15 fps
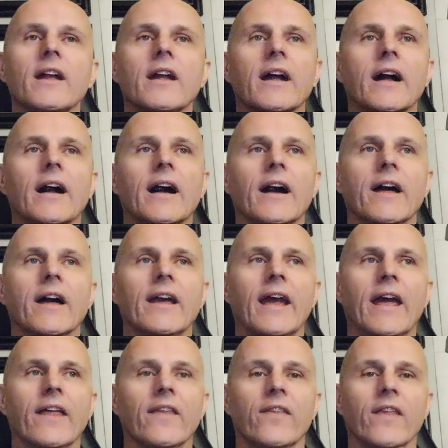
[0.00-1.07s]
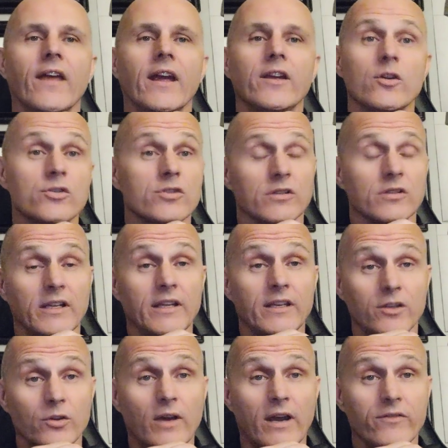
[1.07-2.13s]
Uh, and they usually
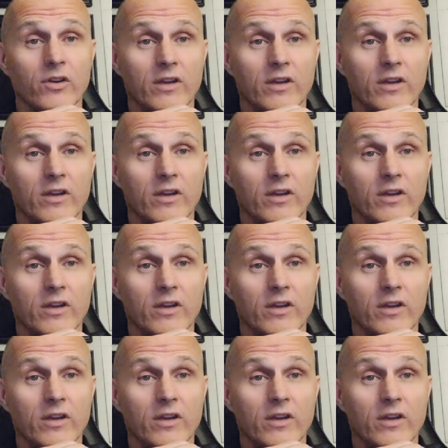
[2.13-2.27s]
do have their